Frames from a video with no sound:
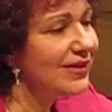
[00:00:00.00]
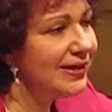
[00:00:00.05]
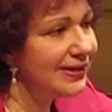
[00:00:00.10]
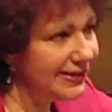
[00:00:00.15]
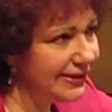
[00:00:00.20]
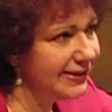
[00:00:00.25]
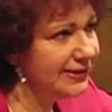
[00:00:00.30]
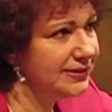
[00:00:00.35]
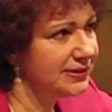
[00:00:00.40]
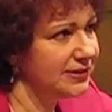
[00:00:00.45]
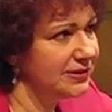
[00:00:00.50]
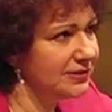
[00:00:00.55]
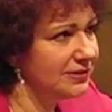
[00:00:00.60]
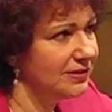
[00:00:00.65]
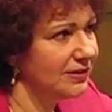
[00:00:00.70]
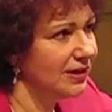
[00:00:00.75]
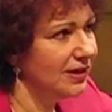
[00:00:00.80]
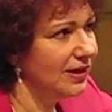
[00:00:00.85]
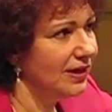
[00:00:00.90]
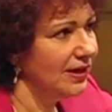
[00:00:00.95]
Yes.
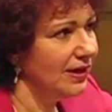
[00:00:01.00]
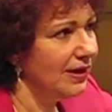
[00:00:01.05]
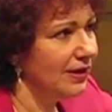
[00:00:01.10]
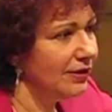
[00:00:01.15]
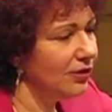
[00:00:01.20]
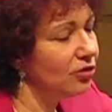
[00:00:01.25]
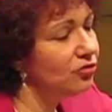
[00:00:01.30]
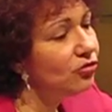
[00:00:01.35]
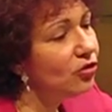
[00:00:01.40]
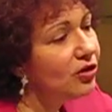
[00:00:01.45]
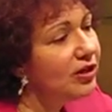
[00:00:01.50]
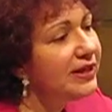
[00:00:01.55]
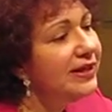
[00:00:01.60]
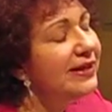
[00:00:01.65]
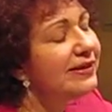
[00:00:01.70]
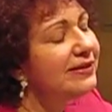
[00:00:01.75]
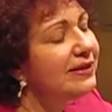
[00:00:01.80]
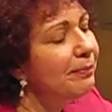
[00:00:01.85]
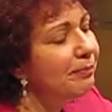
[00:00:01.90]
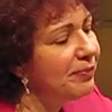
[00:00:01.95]
Not only
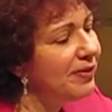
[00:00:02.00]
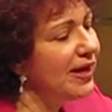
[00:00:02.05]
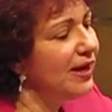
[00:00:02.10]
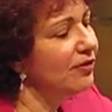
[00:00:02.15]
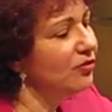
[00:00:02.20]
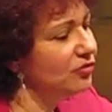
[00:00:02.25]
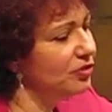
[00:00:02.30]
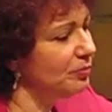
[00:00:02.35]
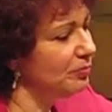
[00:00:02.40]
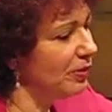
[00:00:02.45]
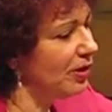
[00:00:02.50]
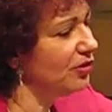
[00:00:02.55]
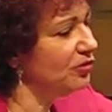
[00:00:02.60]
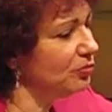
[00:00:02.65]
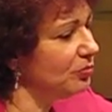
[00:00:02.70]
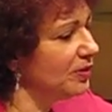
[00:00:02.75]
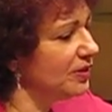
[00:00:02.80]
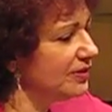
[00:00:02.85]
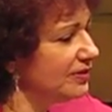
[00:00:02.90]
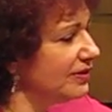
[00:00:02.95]
in the piano
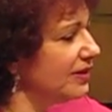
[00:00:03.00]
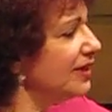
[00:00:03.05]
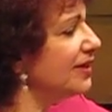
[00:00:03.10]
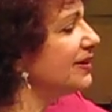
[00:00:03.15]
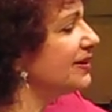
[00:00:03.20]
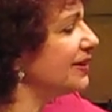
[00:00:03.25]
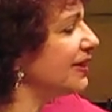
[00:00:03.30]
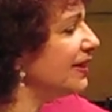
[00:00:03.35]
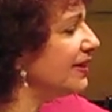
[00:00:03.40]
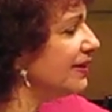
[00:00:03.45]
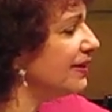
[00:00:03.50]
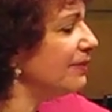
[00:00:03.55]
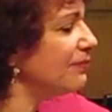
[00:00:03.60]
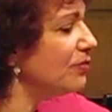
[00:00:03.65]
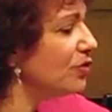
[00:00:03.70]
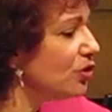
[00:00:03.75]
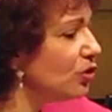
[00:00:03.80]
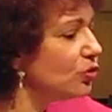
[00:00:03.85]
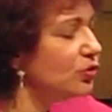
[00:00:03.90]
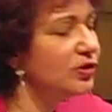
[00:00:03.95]
department, it's in the
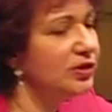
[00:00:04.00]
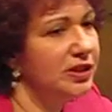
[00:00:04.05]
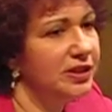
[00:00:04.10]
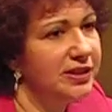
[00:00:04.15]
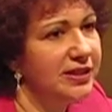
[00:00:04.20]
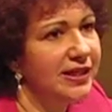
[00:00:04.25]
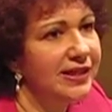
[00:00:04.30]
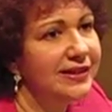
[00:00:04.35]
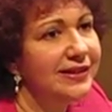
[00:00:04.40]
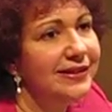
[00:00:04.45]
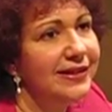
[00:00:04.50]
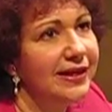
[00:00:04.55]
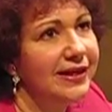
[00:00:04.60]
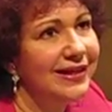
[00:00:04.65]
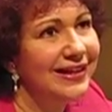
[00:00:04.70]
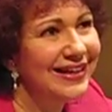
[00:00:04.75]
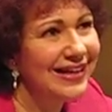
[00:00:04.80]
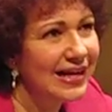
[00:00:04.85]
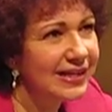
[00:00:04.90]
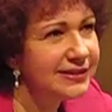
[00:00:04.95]
music, in the
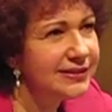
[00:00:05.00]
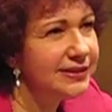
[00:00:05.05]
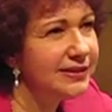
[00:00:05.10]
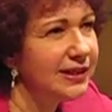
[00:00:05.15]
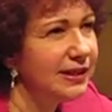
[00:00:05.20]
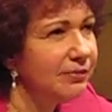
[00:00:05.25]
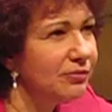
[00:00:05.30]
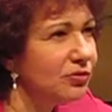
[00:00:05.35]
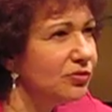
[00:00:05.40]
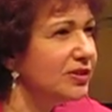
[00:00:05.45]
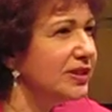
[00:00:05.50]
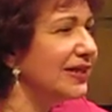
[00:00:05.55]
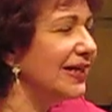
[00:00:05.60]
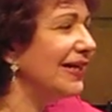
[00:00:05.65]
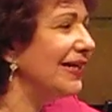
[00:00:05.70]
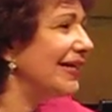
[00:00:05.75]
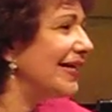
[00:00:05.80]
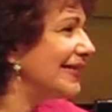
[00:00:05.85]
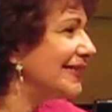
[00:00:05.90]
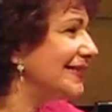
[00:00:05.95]
classical music,
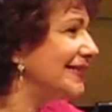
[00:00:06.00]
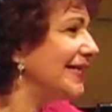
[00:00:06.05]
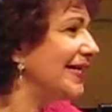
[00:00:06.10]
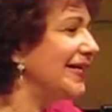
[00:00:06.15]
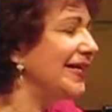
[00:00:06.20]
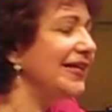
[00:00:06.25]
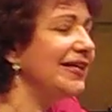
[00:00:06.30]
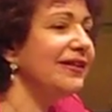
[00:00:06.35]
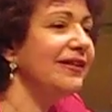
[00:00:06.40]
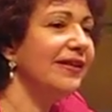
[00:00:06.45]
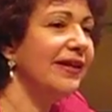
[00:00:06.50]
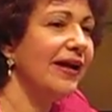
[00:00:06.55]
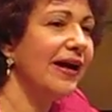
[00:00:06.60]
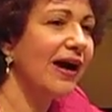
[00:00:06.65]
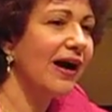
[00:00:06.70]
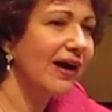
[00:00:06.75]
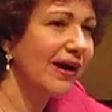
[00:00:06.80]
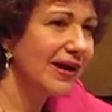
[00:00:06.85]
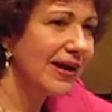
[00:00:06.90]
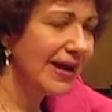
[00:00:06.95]
and let's say in
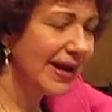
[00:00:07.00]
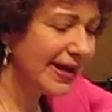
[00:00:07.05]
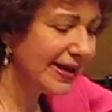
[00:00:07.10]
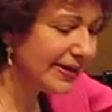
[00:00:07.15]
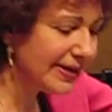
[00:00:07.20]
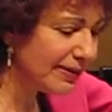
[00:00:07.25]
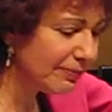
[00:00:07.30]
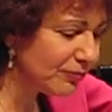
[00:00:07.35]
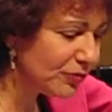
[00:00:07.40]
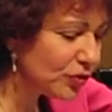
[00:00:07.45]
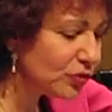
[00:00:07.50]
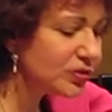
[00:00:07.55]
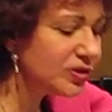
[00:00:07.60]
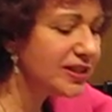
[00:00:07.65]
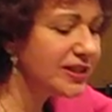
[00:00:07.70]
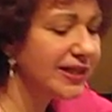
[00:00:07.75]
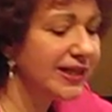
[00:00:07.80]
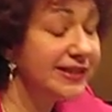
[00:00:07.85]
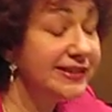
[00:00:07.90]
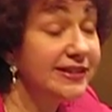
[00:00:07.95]
the
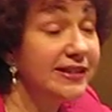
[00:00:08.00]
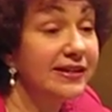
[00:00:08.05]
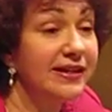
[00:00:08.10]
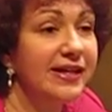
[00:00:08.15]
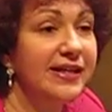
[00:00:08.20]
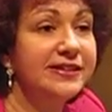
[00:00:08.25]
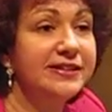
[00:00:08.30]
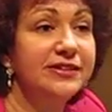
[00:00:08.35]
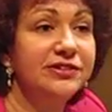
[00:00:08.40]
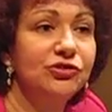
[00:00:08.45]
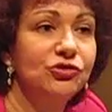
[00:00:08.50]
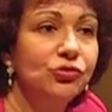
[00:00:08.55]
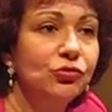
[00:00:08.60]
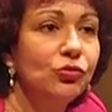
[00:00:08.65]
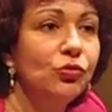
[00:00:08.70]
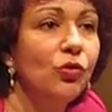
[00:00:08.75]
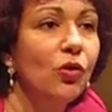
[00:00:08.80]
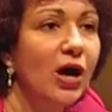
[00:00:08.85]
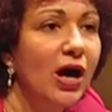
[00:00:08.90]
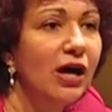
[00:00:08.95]
music as a
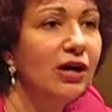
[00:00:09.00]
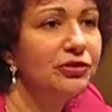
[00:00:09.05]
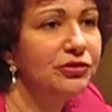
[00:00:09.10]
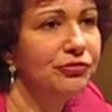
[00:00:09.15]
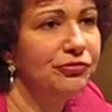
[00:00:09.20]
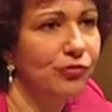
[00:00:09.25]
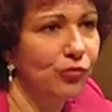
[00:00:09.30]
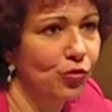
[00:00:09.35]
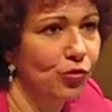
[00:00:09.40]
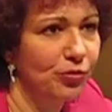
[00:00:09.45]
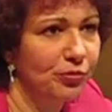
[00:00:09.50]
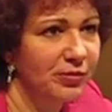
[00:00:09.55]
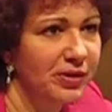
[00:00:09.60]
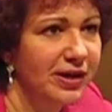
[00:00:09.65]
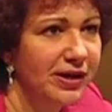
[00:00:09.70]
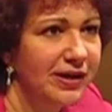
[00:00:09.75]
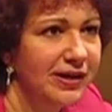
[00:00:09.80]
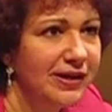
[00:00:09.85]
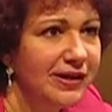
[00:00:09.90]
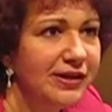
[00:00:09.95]
true art form,
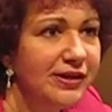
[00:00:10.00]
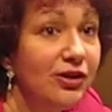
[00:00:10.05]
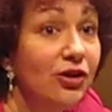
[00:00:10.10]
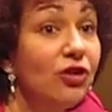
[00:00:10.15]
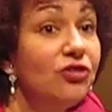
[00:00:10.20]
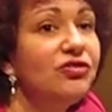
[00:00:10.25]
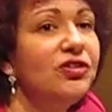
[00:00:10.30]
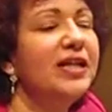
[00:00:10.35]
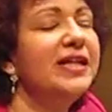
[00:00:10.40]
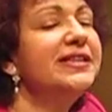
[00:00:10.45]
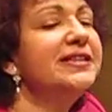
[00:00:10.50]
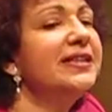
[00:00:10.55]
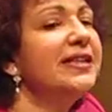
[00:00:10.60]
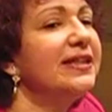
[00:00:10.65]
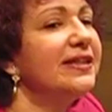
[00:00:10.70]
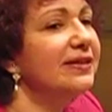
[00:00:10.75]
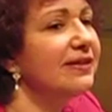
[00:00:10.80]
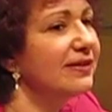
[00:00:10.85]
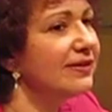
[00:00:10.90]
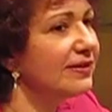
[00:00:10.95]
not as
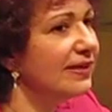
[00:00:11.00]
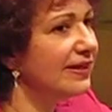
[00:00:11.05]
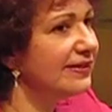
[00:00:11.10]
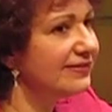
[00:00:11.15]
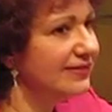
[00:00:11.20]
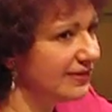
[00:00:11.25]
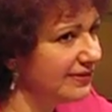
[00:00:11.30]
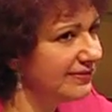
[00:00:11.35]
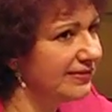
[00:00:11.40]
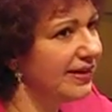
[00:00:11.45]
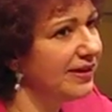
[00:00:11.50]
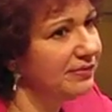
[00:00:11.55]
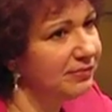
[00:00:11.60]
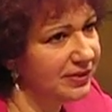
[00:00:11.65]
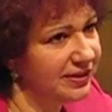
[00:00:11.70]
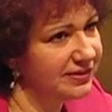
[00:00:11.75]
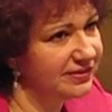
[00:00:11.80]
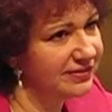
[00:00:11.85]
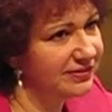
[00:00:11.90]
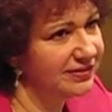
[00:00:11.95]
a
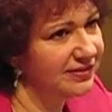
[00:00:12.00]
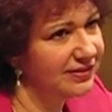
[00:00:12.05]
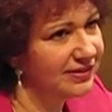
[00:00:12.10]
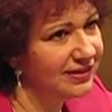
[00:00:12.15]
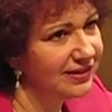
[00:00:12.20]
entertainment,